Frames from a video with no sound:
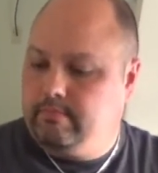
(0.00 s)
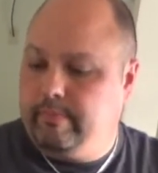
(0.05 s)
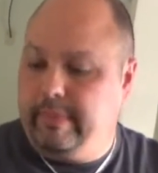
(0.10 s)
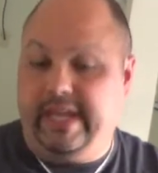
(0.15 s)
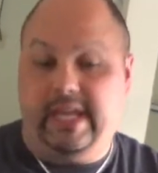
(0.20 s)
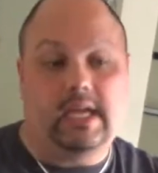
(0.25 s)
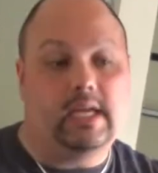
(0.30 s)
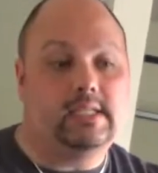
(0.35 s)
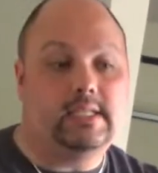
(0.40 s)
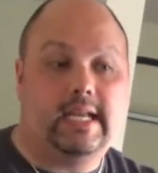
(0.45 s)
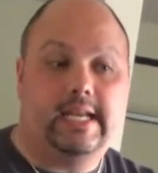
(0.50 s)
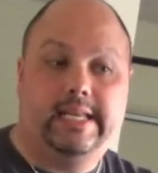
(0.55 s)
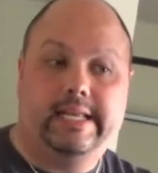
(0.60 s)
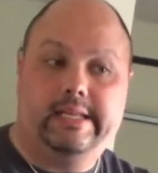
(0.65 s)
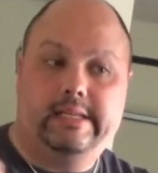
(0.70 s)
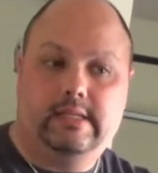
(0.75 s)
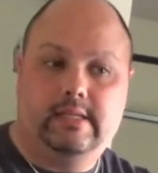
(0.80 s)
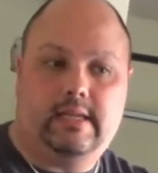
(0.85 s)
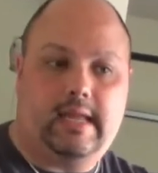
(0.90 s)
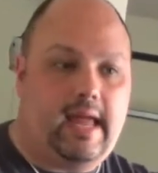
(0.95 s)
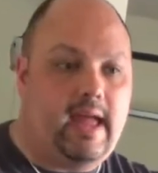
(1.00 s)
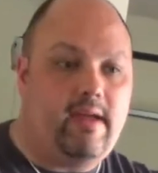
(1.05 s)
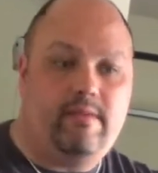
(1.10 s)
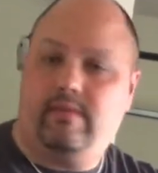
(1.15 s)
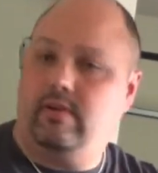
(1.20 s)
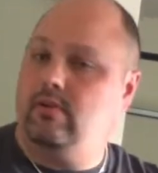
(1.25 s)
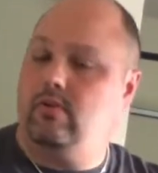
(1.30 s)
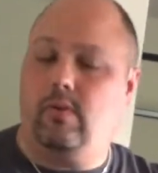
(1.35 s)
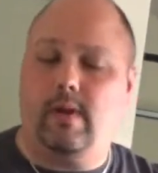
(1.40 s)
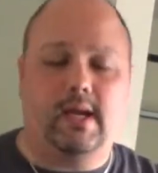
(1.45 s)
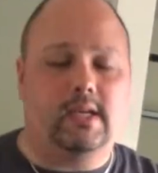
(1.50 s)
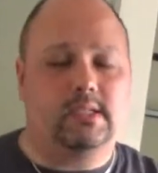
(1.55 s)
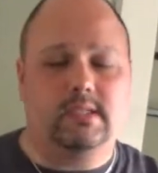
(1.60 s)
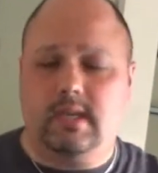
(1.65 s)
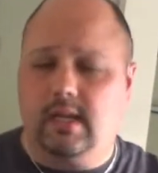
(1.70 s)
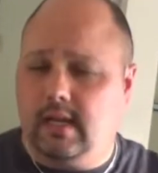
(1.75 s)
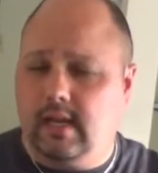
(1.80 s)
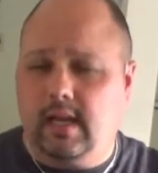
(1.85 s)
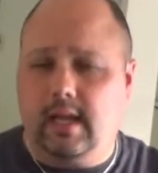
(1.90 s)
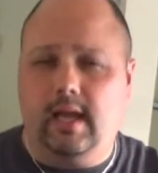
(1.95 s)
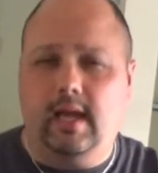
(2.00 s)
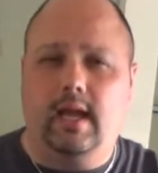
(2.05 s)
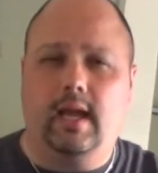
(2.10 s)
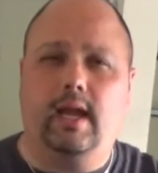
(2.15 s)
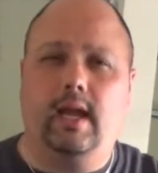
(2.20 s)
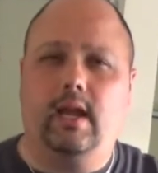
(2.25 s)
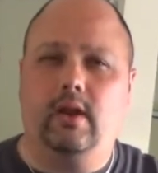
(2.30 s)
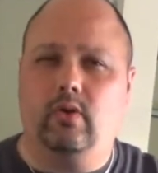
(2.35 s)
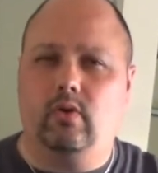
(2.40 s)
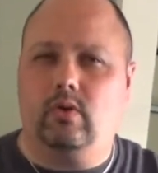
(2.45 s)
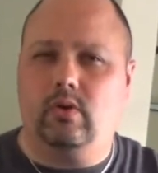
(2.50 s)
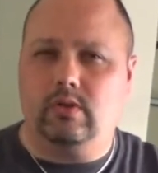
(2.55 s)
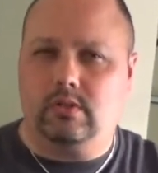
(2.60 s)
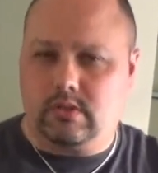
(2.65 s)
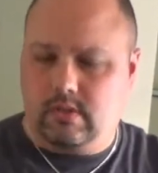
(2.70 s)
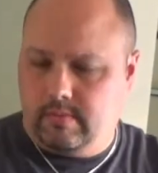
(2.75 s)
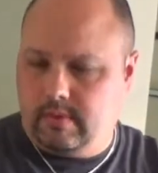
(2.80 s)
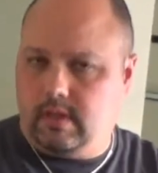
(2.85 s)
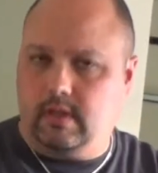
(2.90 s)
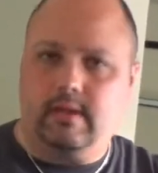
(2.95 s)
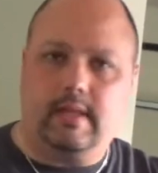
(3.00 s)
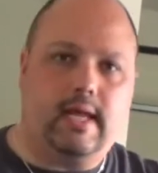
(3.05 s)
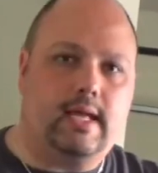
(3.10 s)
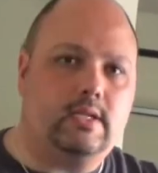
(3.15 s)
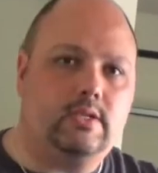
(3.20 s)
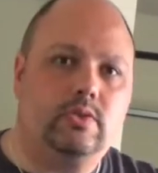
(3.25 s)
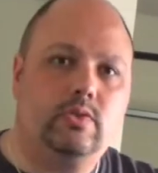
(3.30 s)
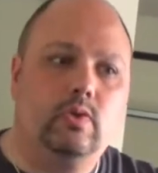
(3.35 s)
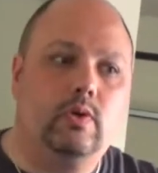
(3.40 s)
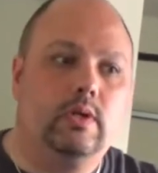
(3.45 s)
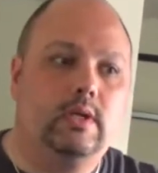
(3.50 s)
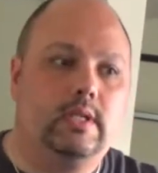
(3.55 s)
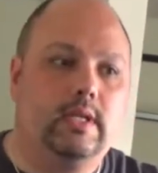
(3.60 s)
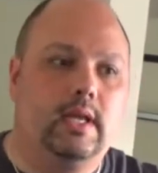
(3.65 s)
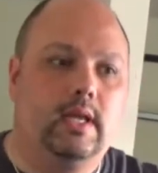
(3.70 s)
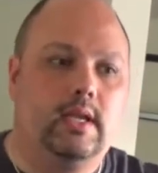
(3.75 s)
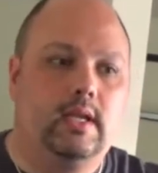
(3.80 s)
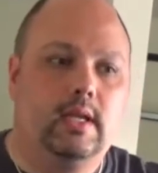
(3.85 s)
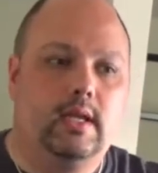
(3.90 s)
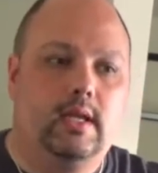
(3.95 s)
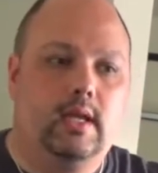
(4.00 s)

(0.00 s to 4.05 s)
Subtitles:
because I didn't have it in direct sunlight or something of that sort, that